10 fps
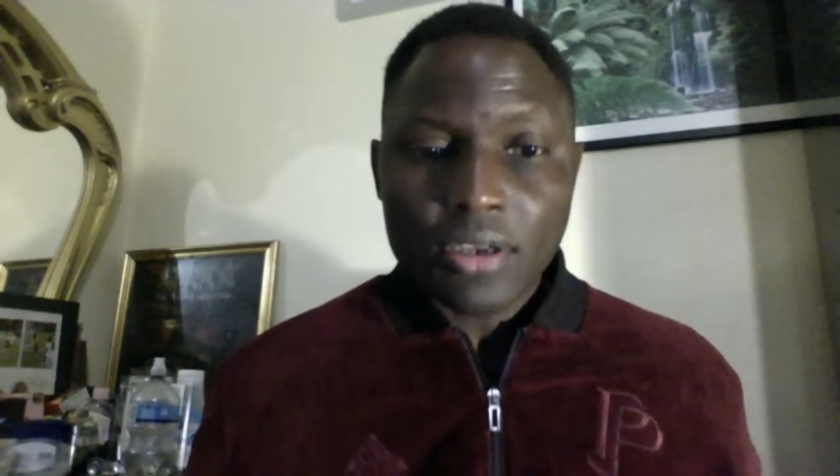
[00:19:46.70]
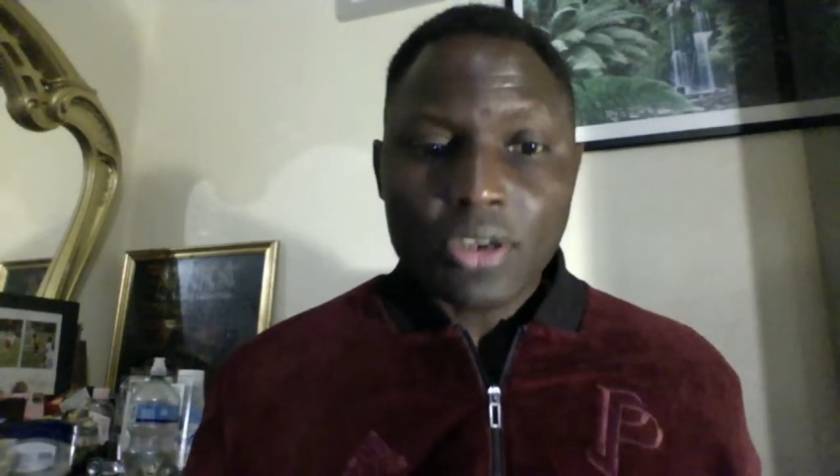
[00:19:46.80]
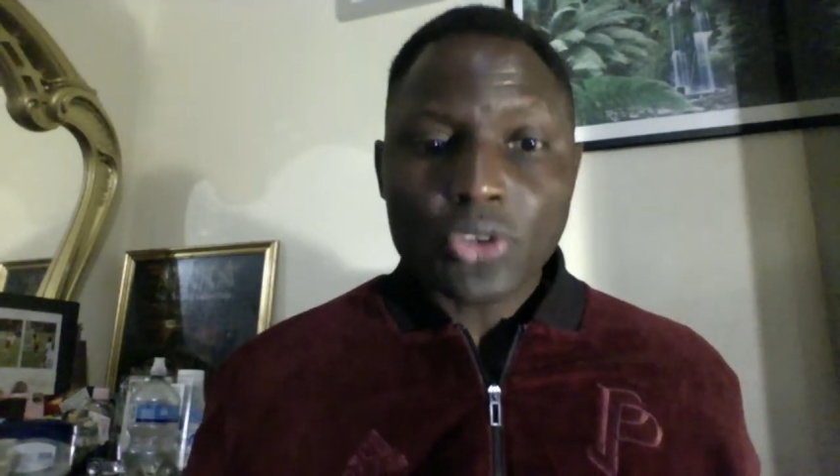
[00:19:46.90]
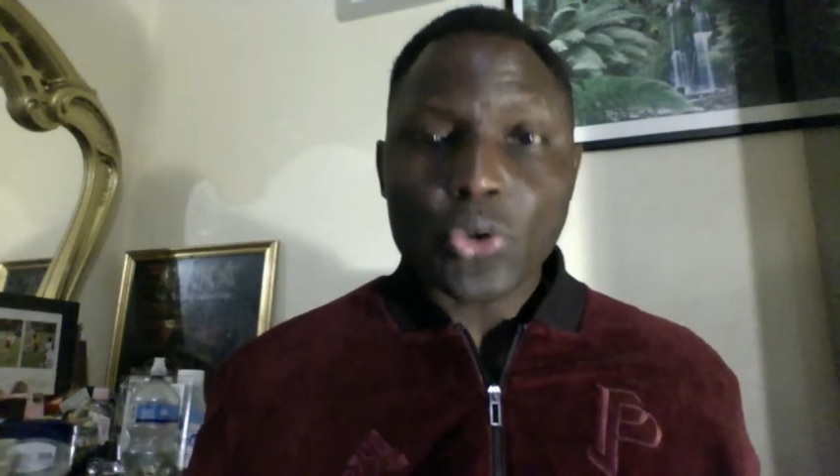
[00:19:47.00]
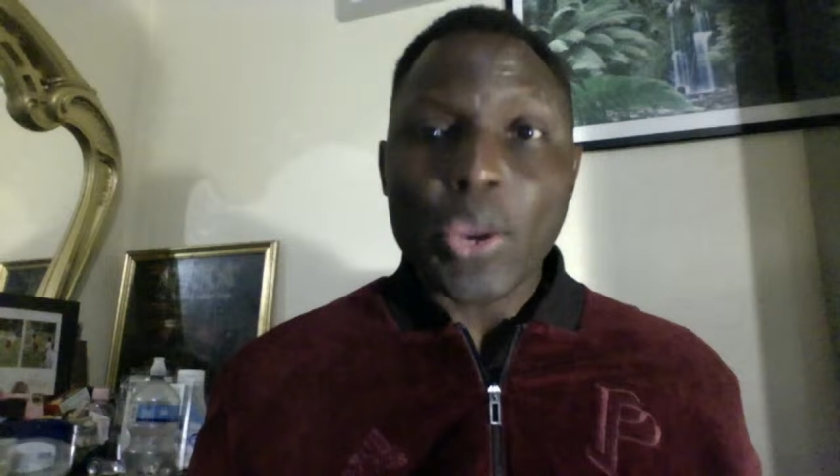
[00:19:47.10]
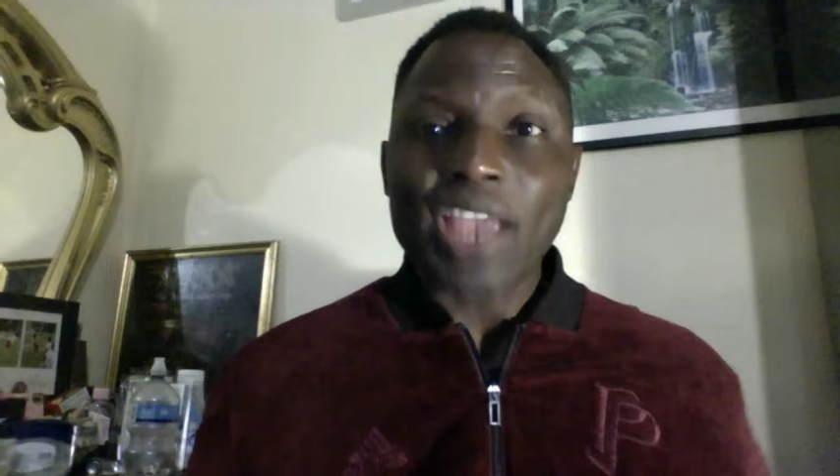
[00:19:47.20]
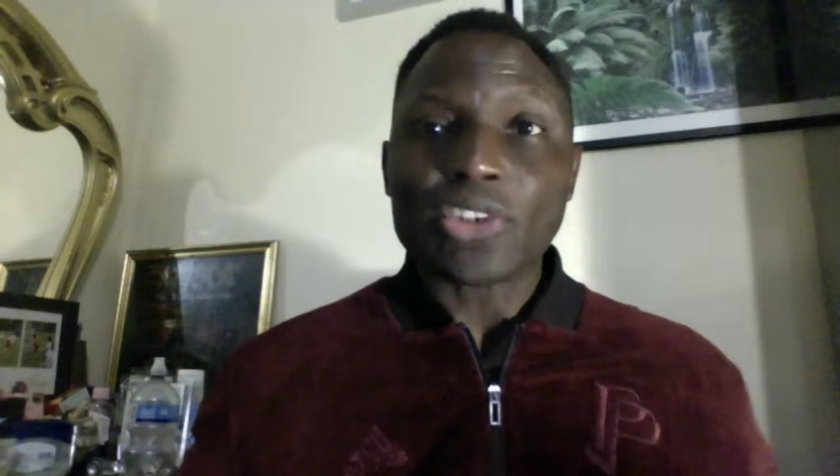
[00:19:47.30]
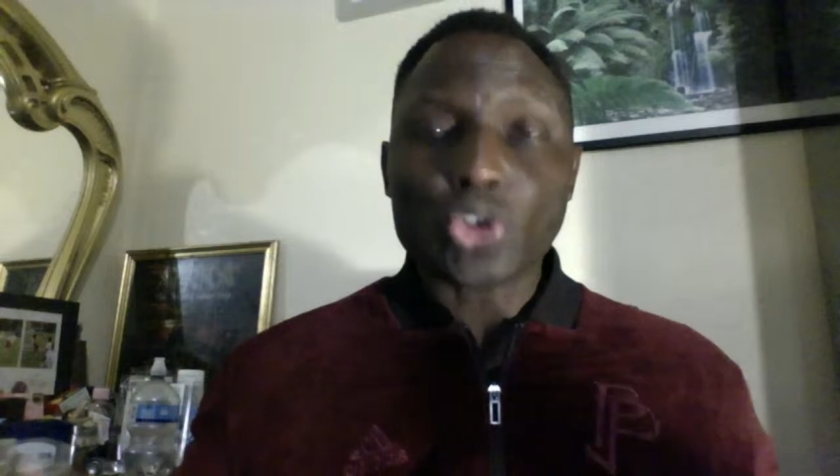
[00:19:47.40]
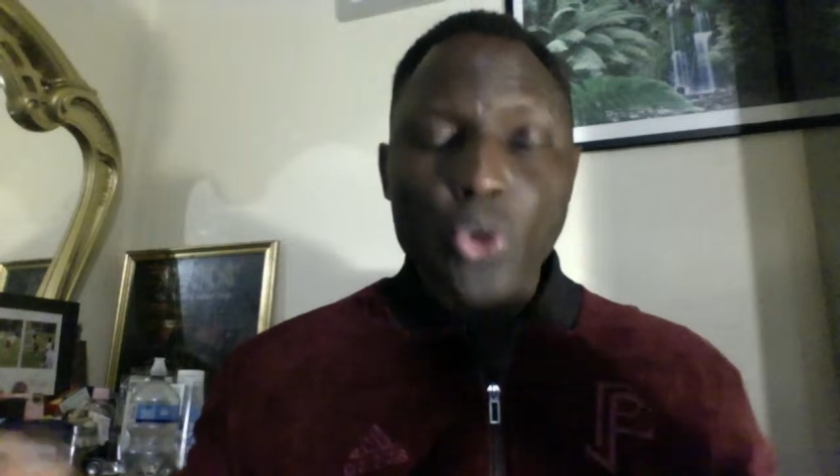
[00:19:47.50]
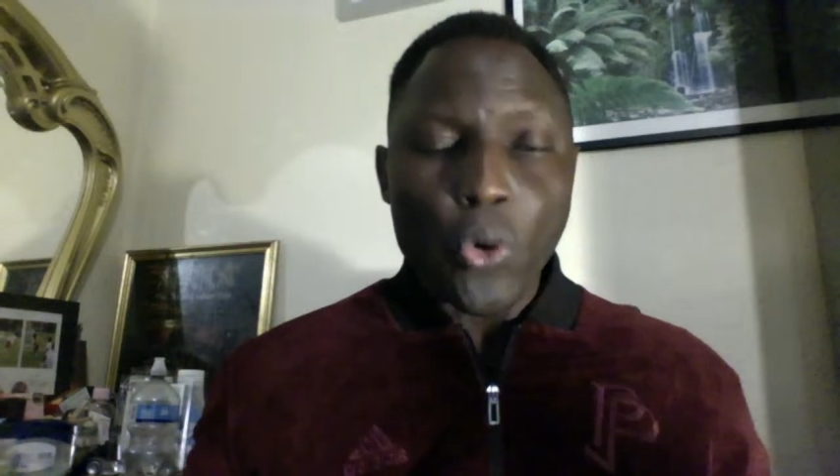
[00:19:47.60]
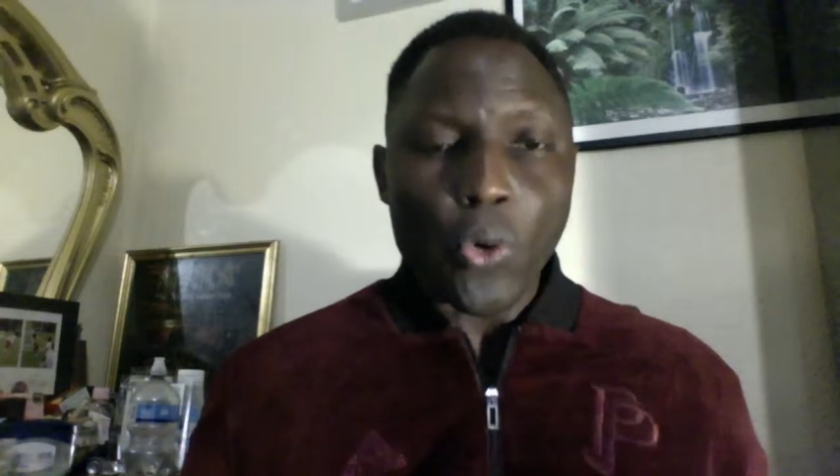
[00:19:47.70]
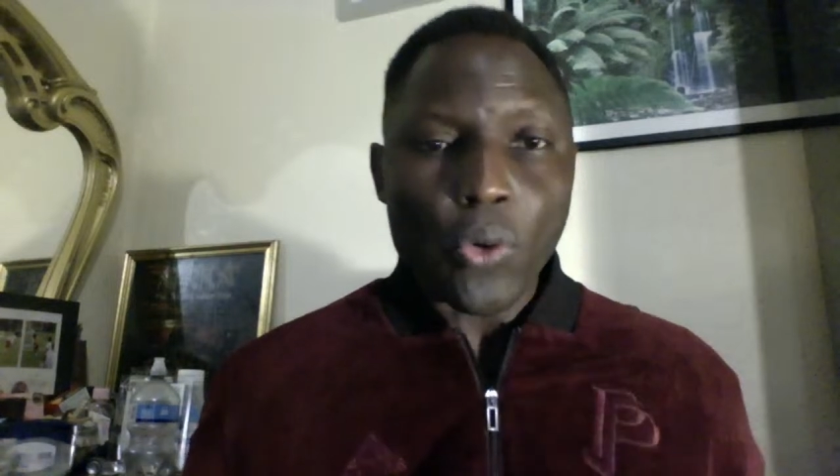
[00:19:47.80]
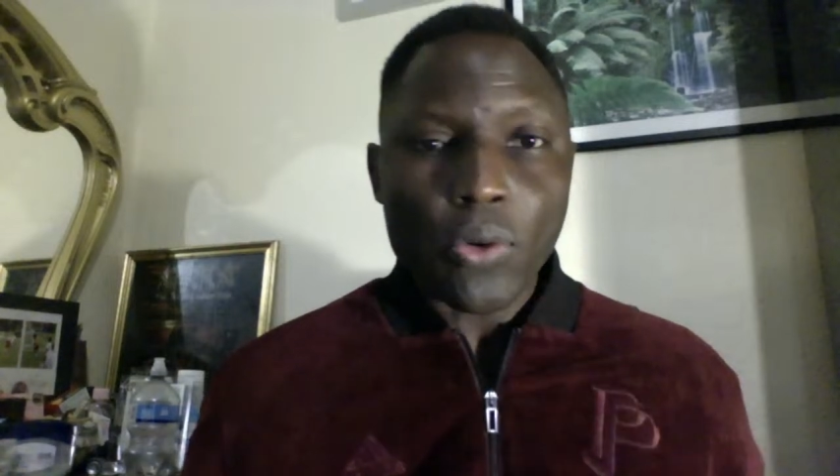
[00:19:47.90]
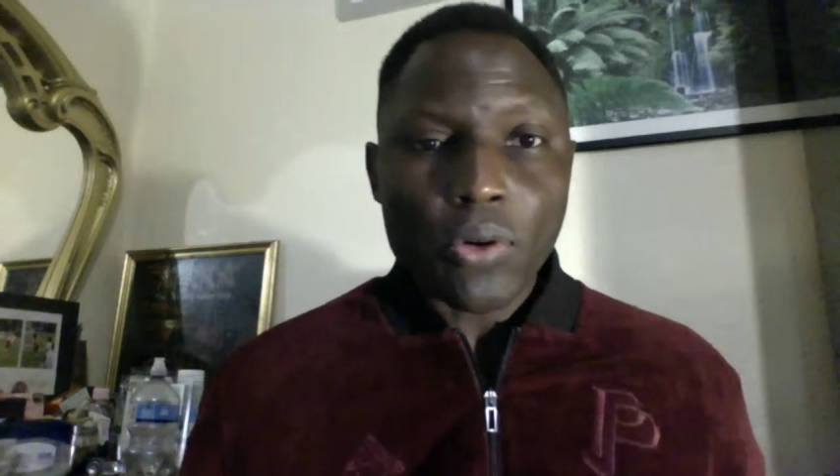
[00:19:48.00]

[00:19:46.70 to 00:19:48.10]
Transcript: to ensure